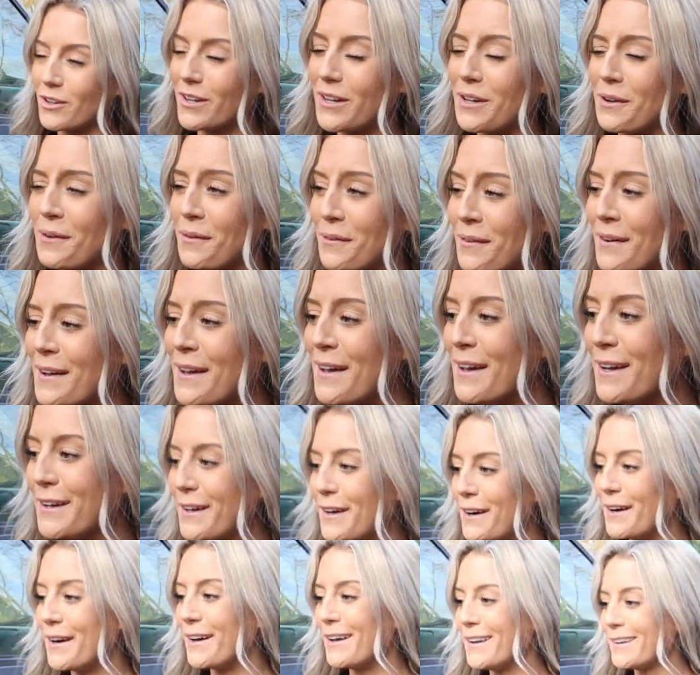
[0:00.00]
you
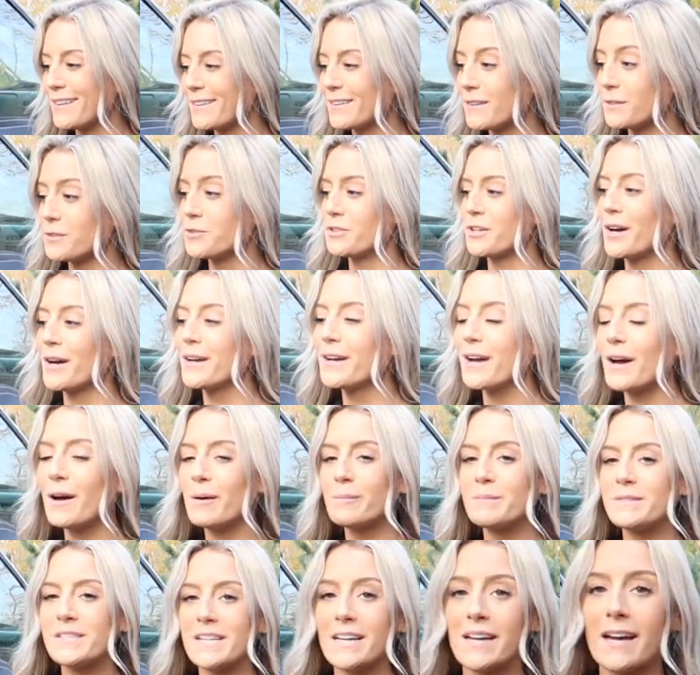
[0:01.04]
on the truck
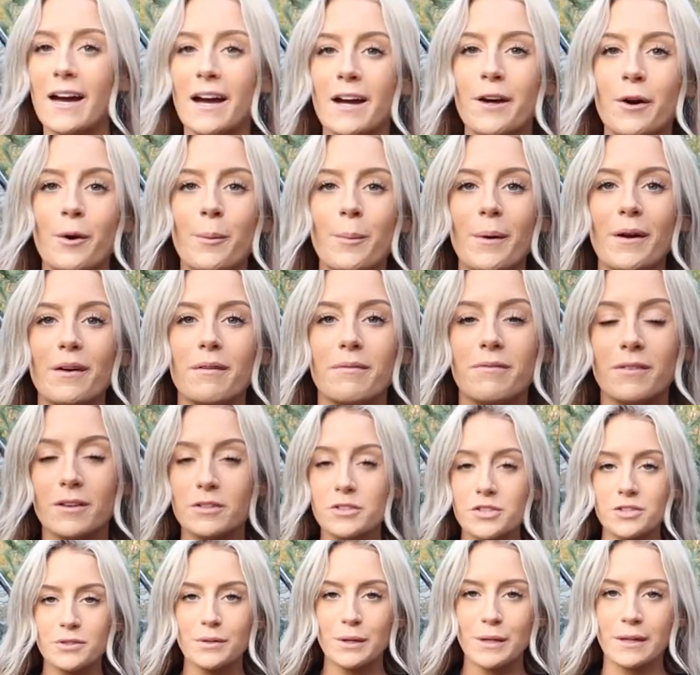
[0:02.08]
update. I hope I
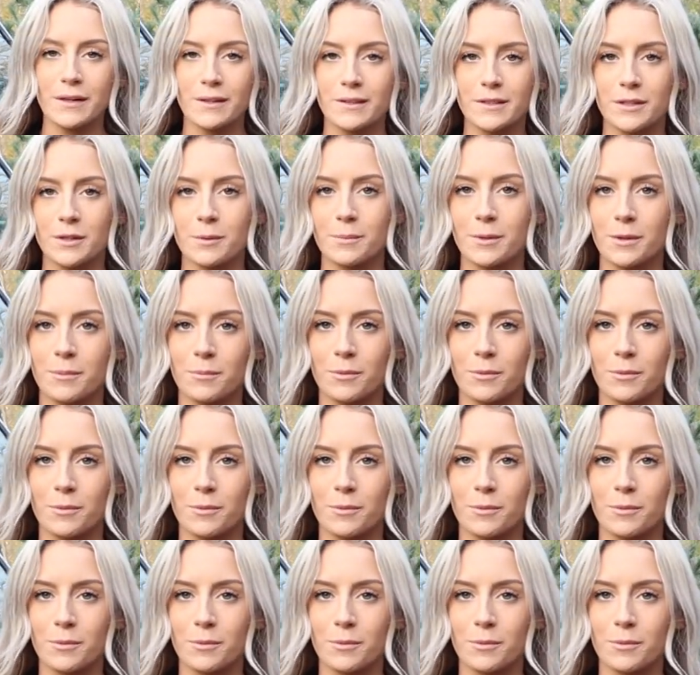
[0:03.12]
filled you in a little bit